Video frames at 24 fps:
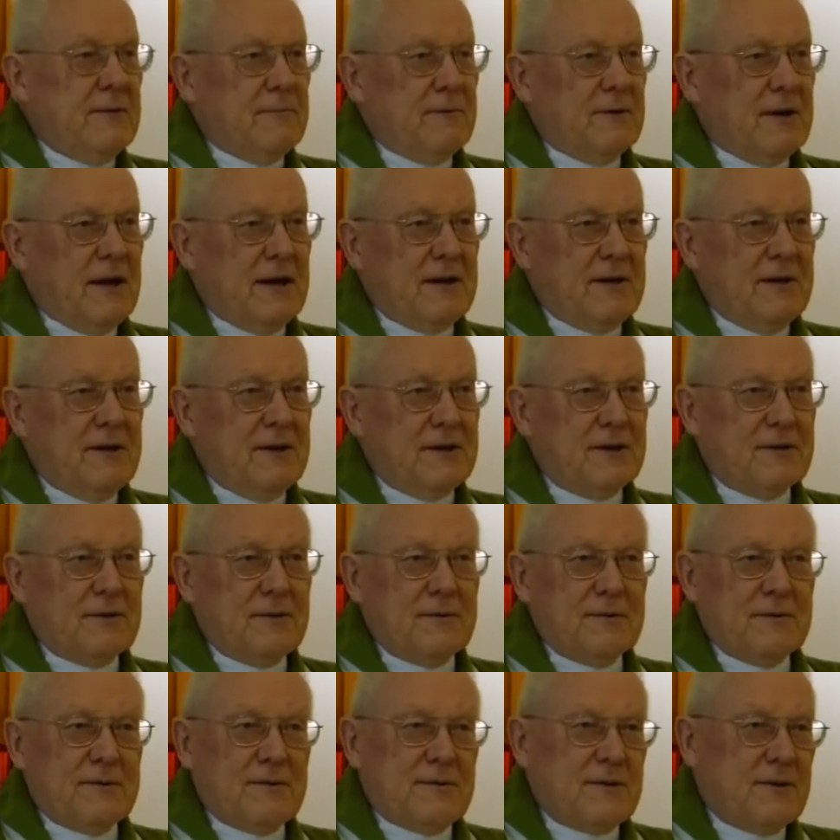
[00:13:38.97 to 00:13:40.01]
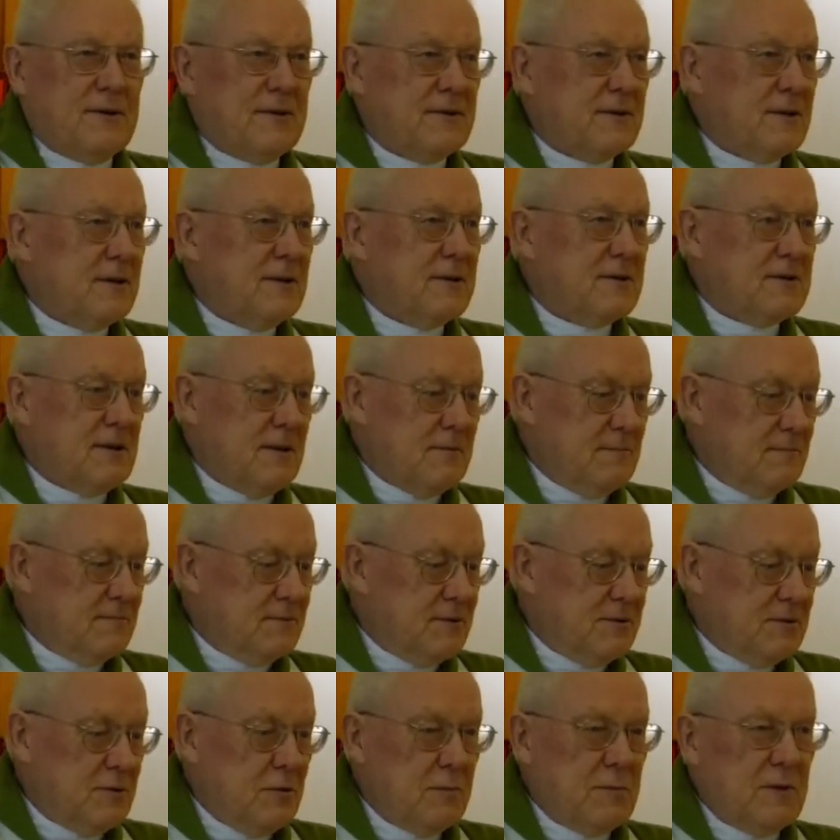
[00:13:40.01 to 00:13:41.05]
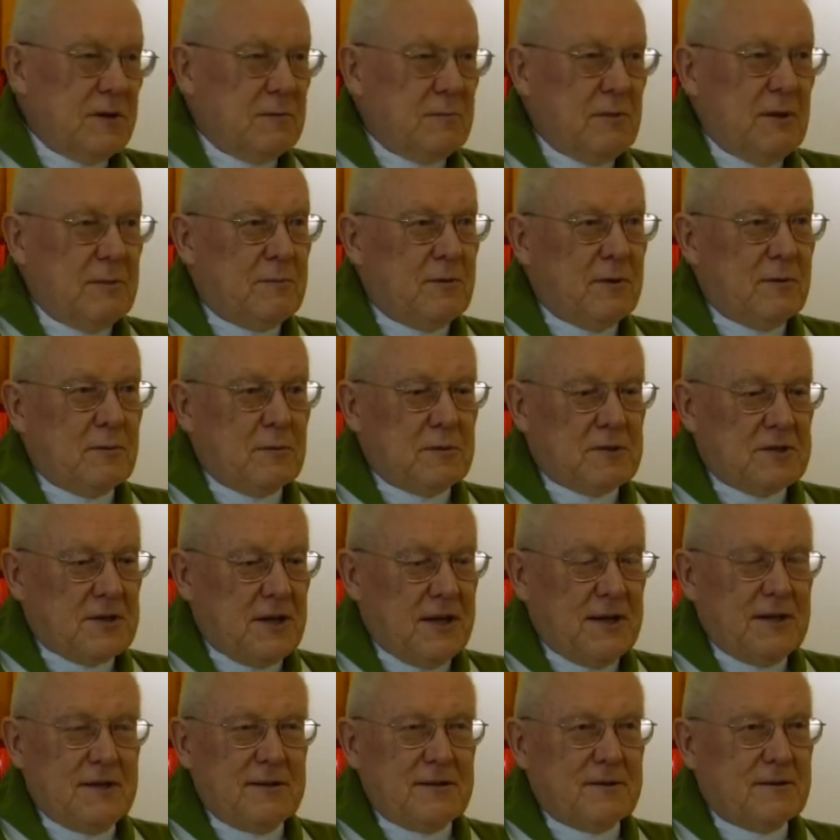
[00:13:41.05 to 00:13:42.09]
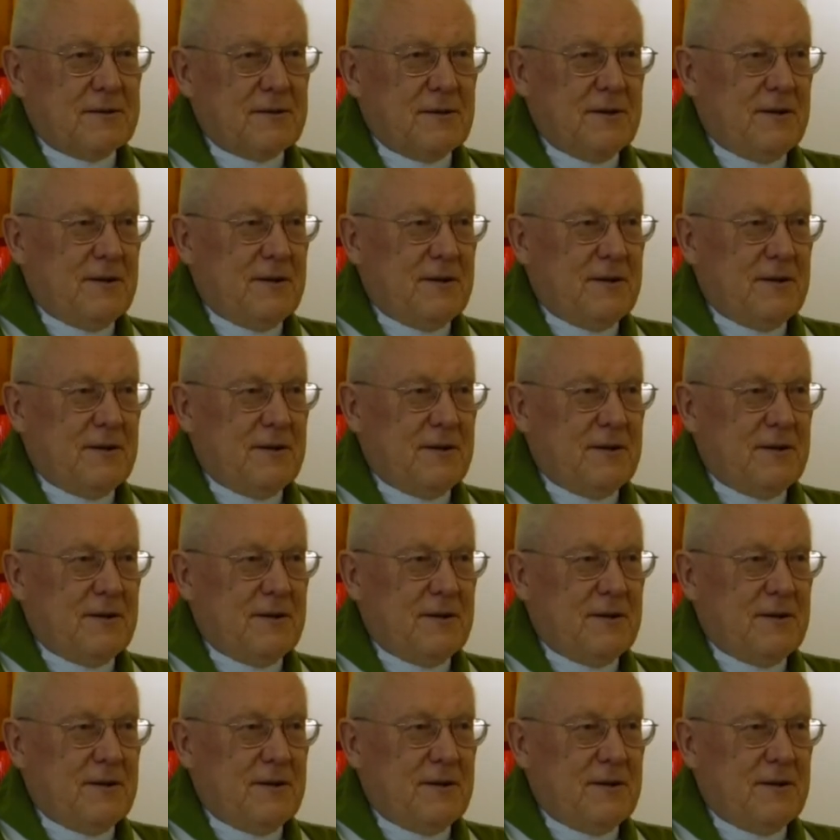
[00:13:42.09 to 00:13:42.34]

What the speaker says: when I hear those some stupid people who say,